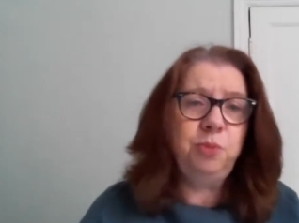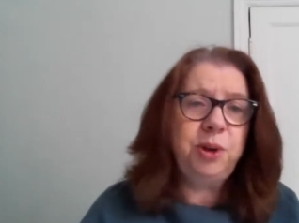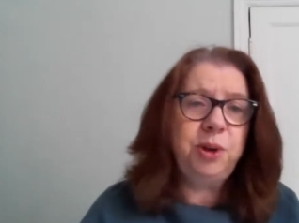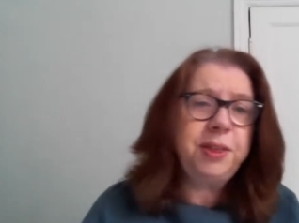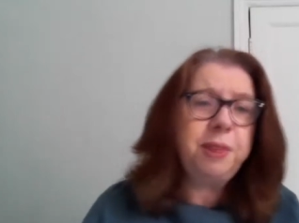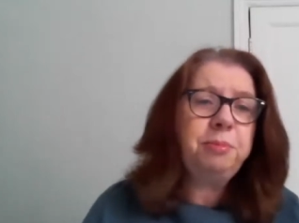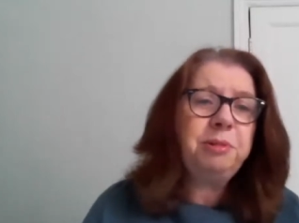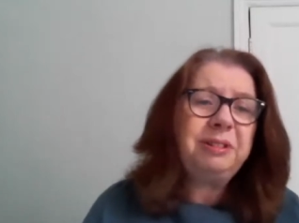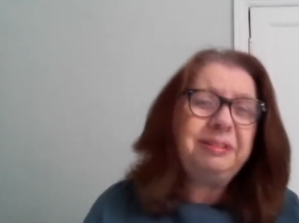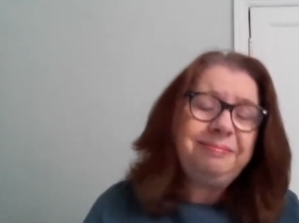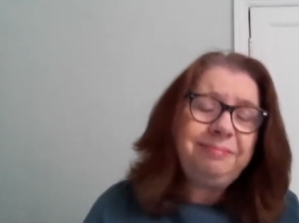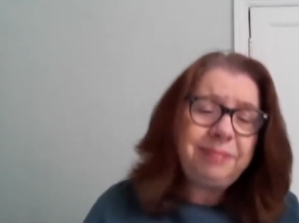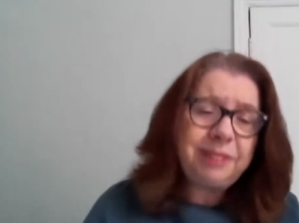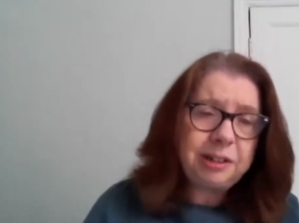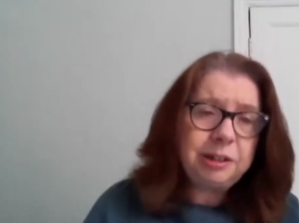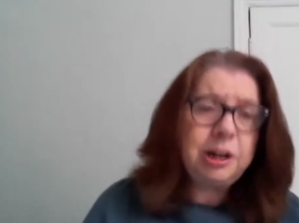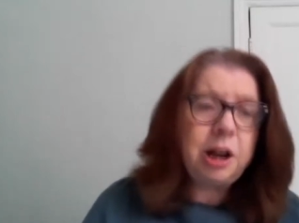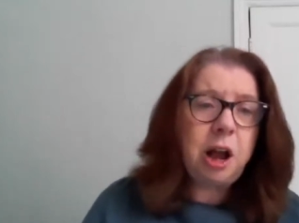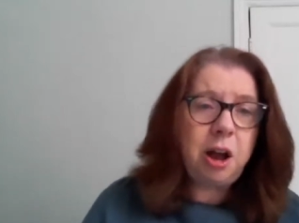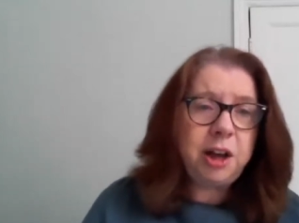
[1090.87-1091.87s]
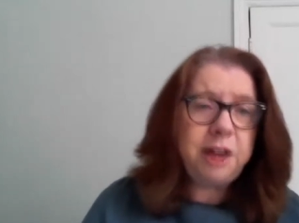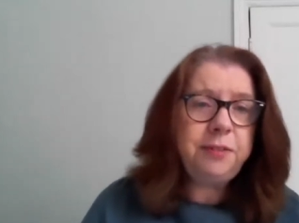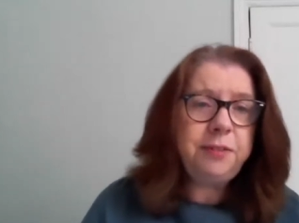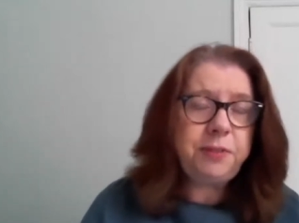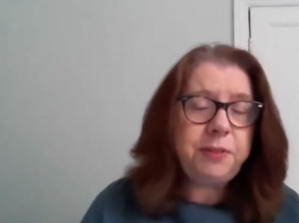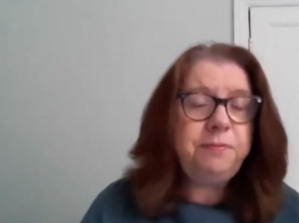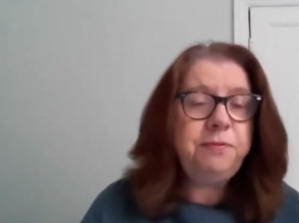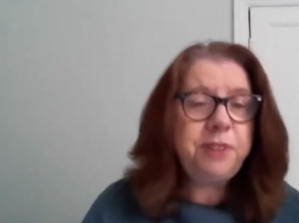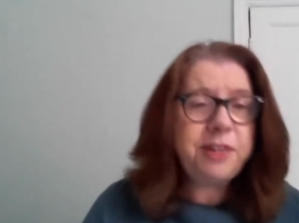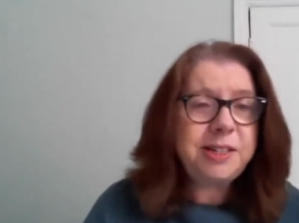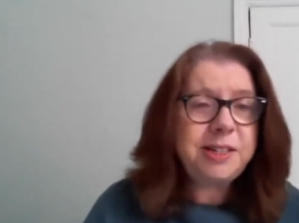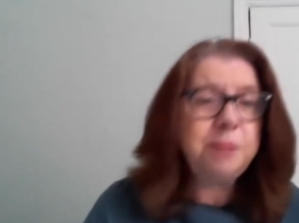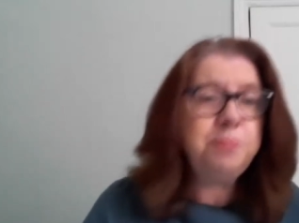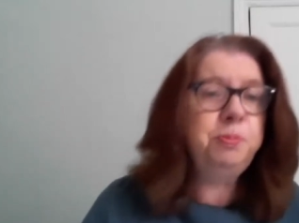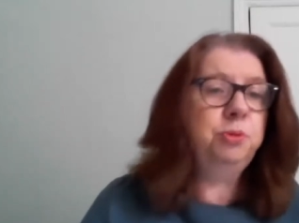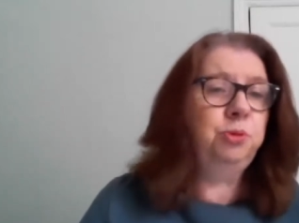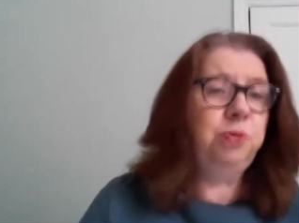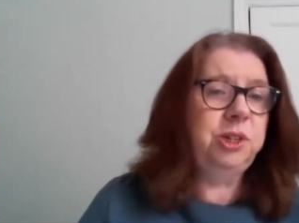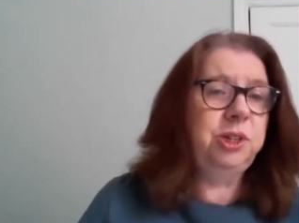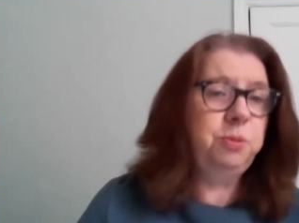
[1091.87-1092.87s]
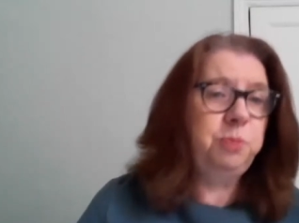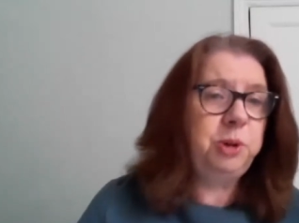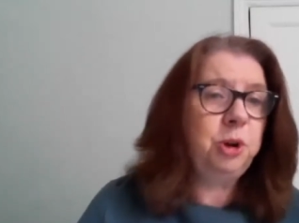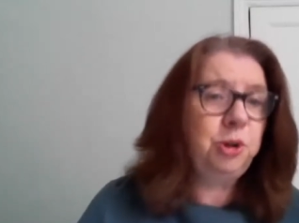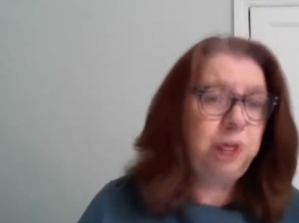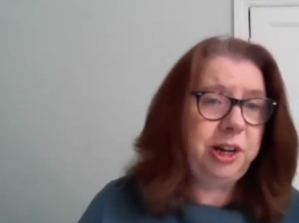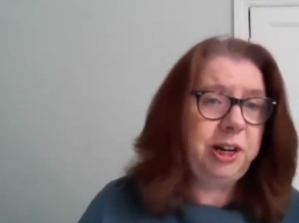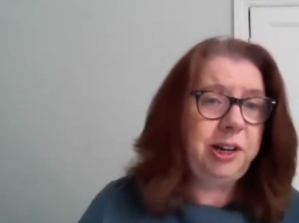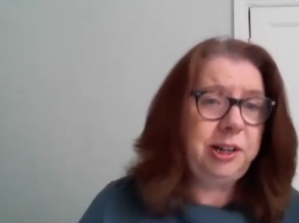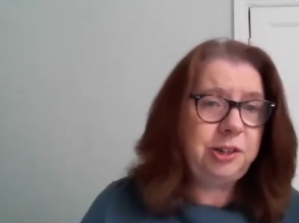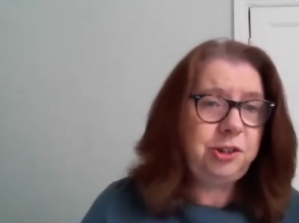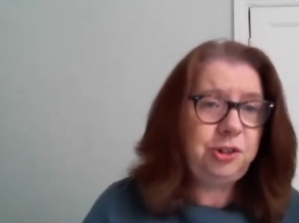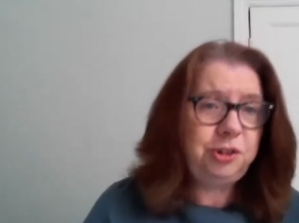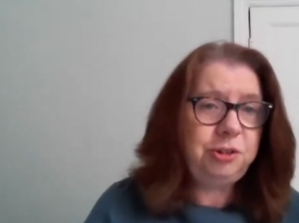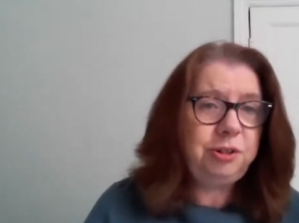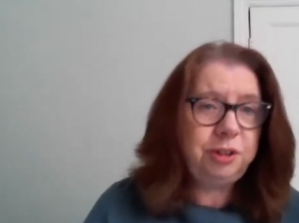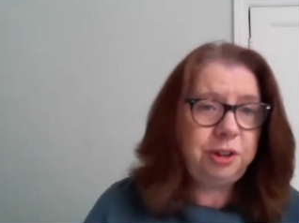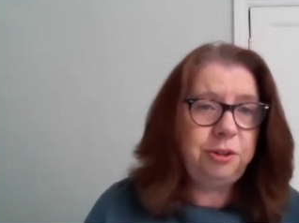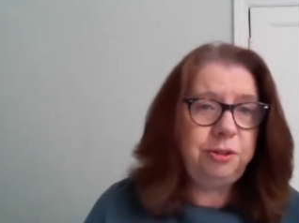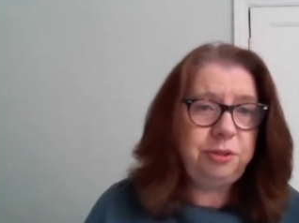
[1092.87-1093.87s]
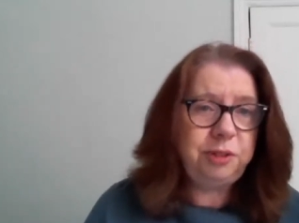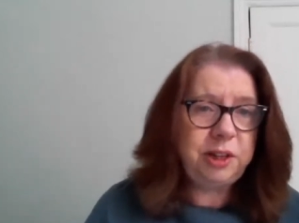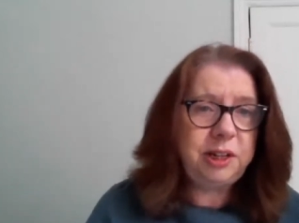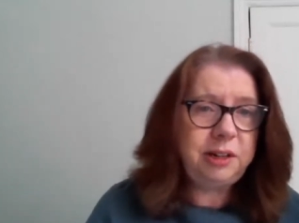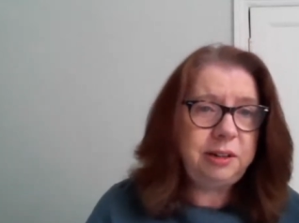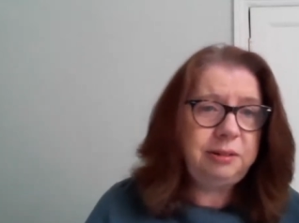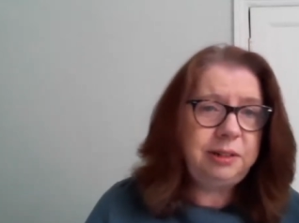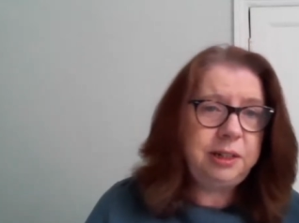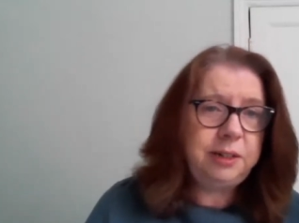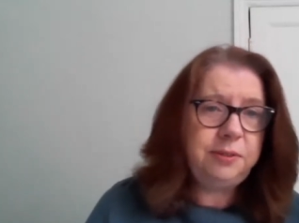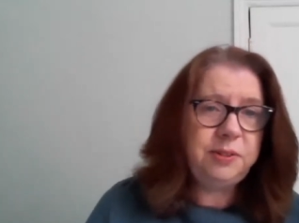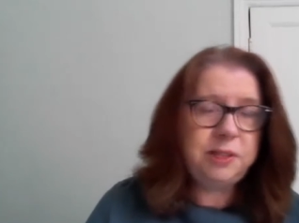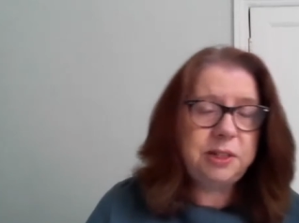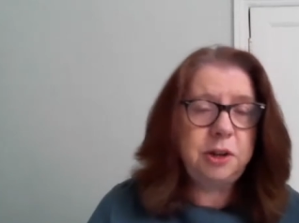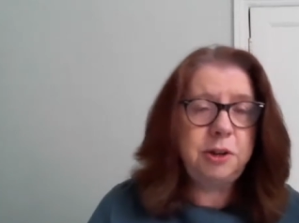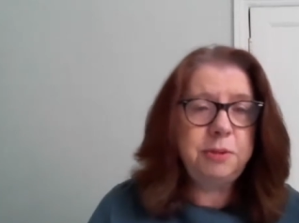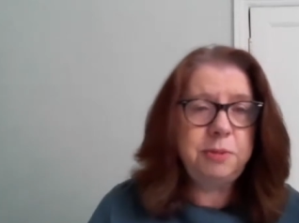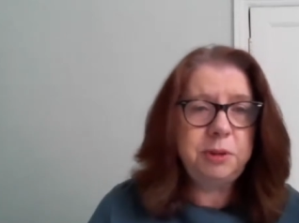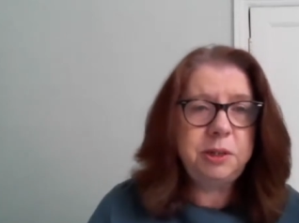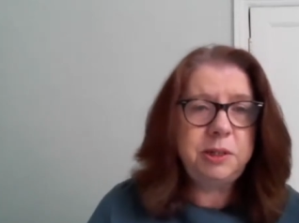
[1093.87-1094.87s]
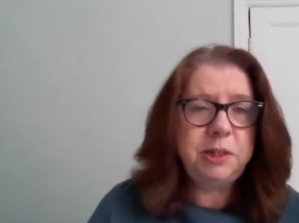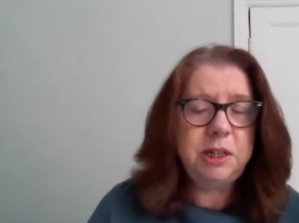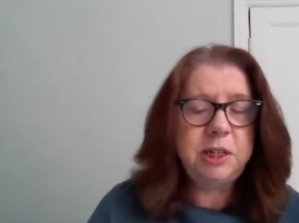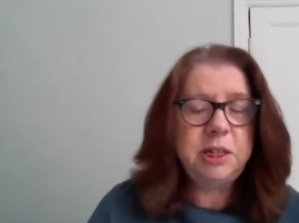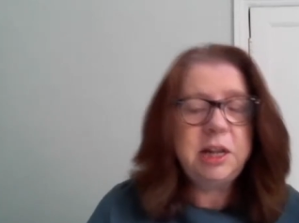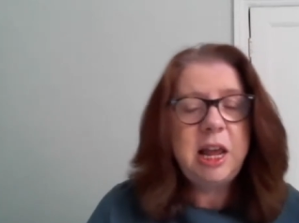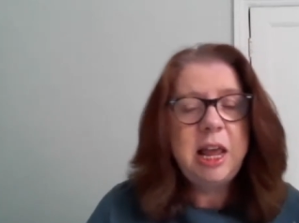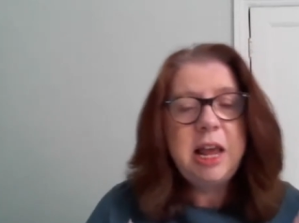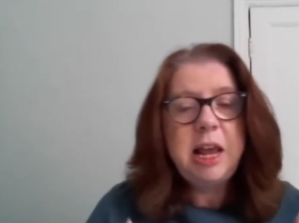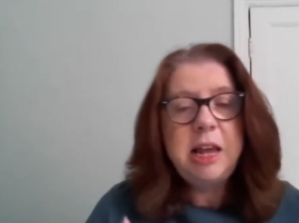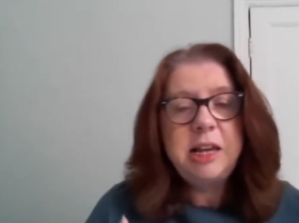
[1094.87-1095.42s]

where they were kind of invisible, to be honest, they lived side by side,